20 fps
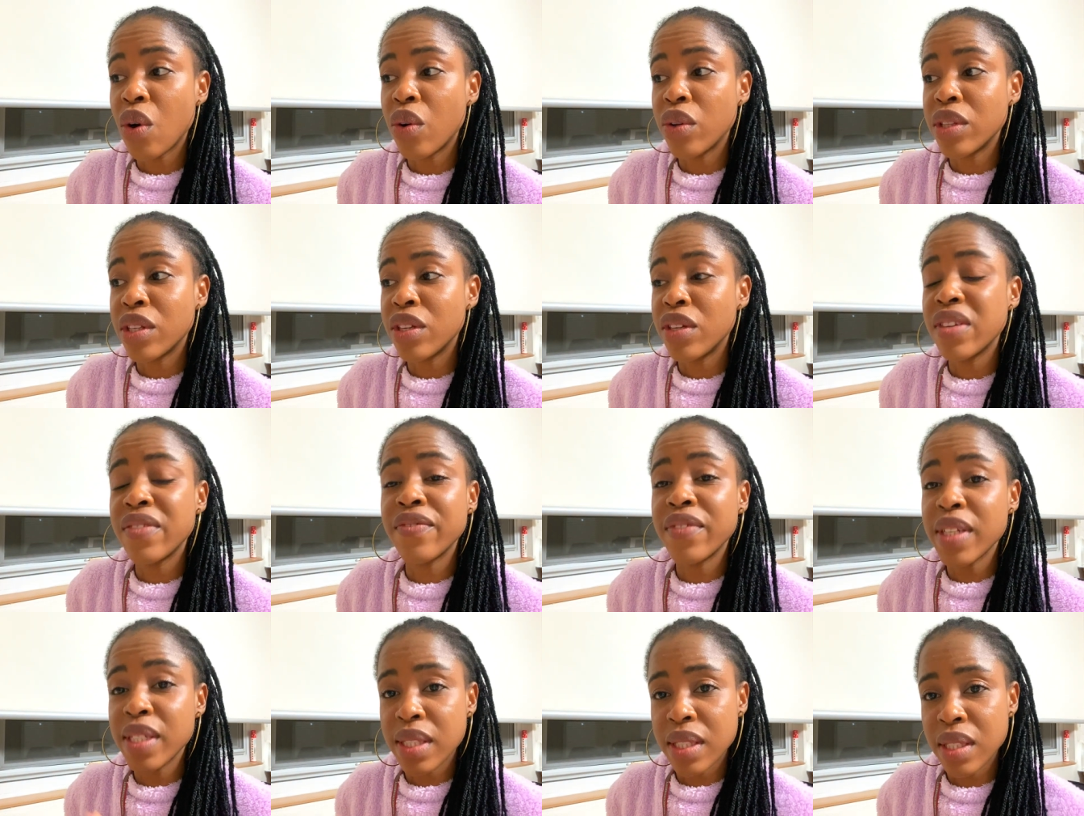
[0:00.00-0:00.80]
on the
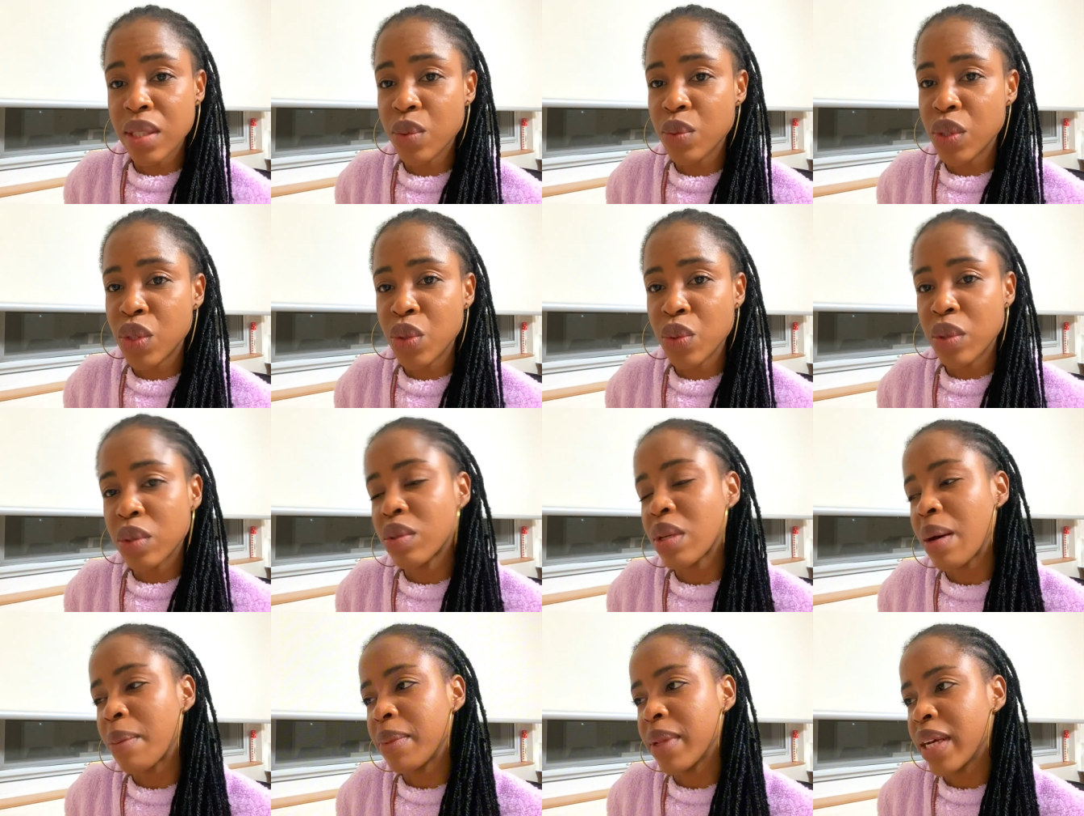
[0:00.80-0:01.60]
universities which you want
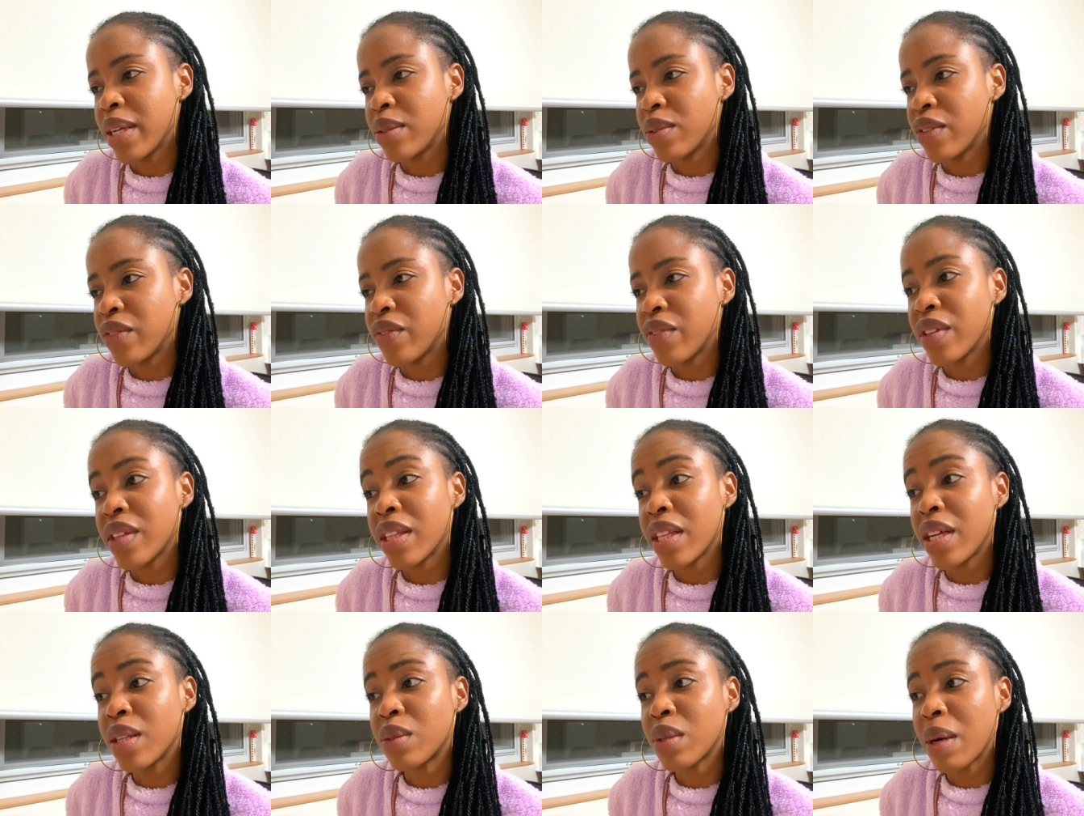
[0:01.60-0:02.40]
to apply to. If you
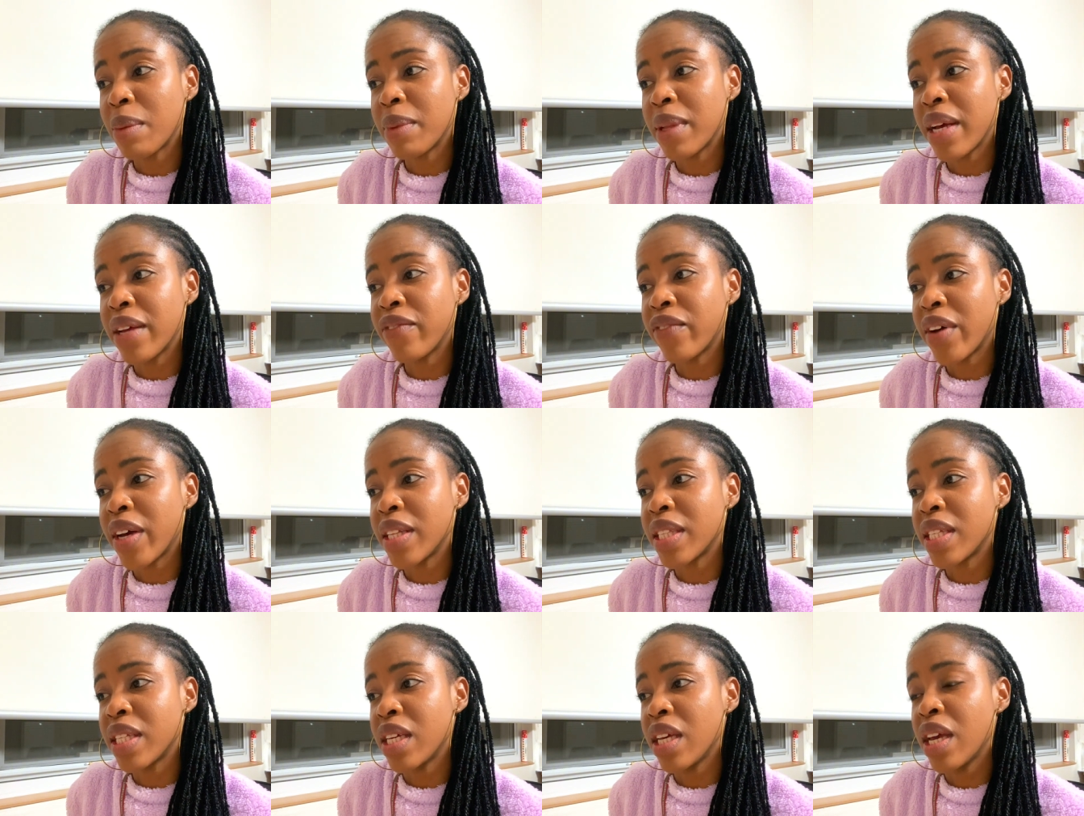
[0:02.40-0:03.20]
intend to apply
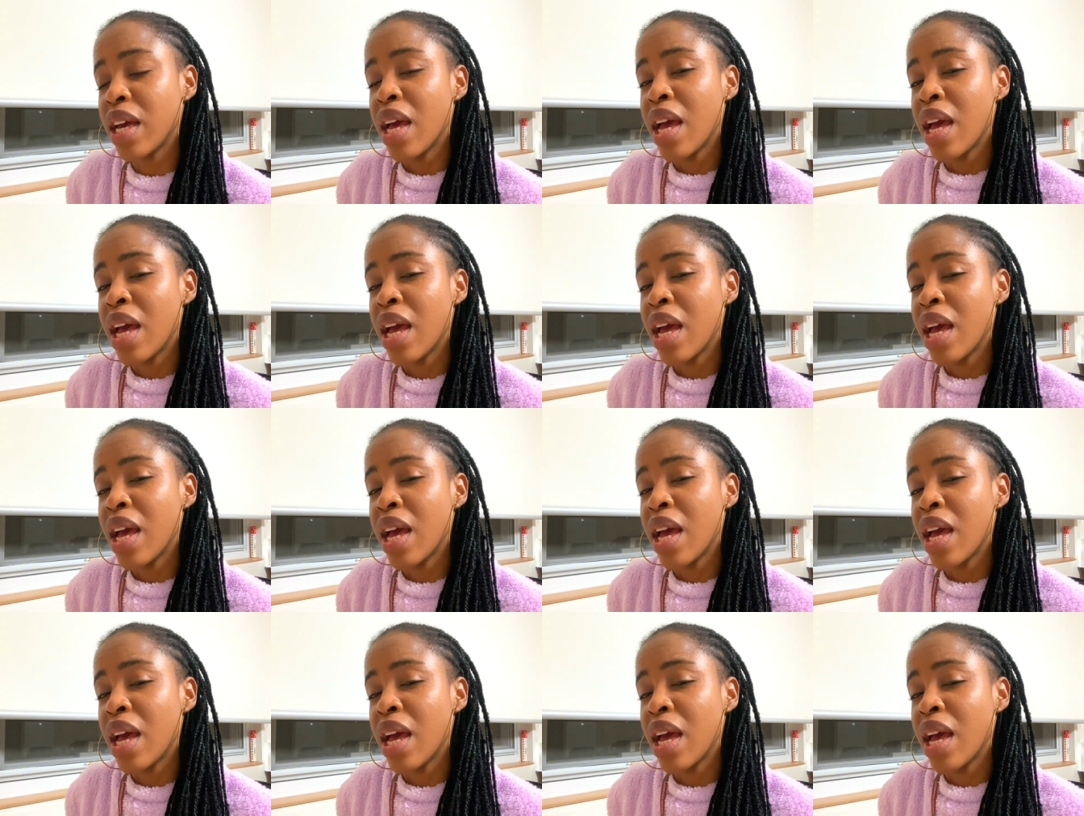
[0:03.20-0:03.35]
via the